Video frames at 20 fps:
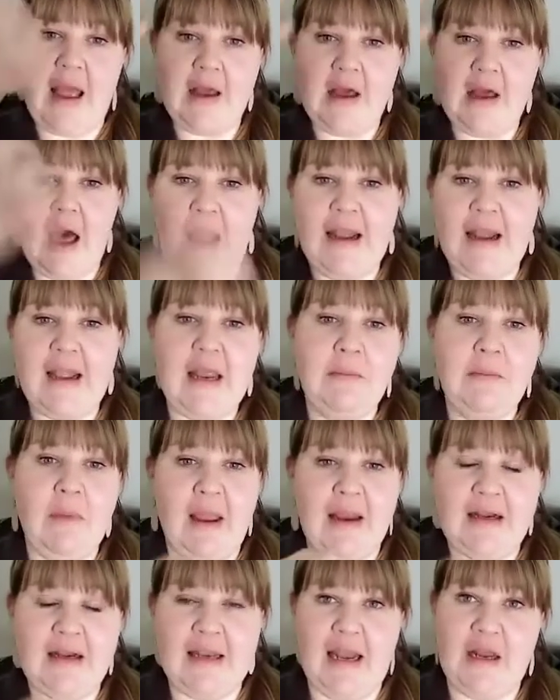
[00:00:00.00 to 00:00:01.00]
that
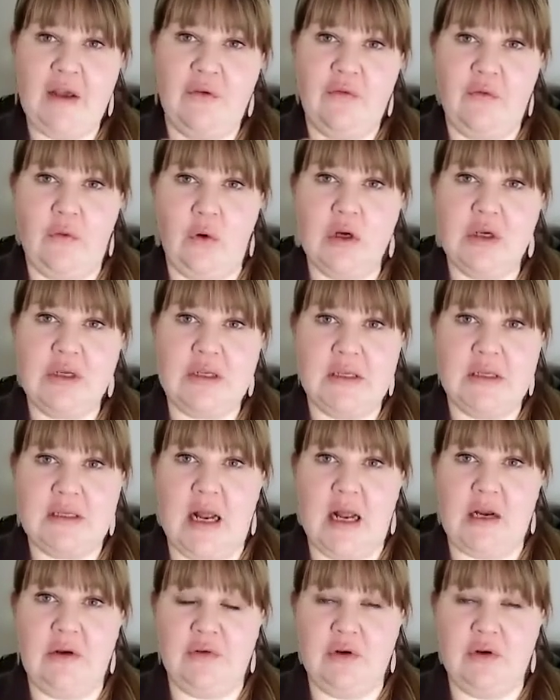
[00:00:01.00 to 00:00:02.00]
guiding magnetic force
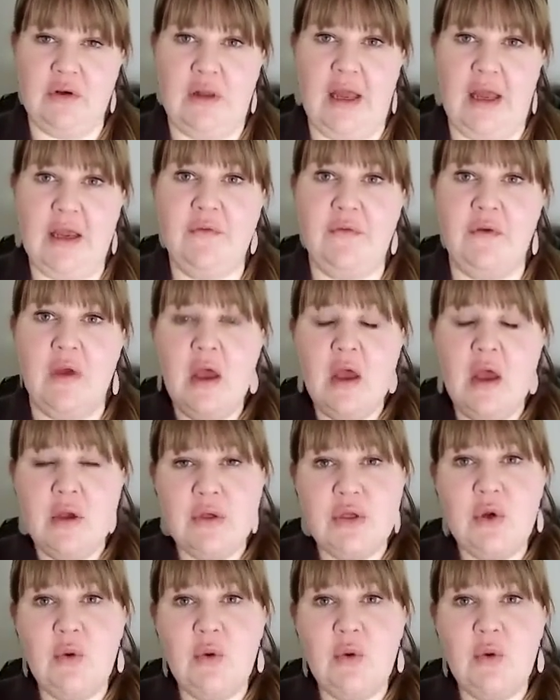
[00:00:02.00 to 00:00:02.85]
inside of your life.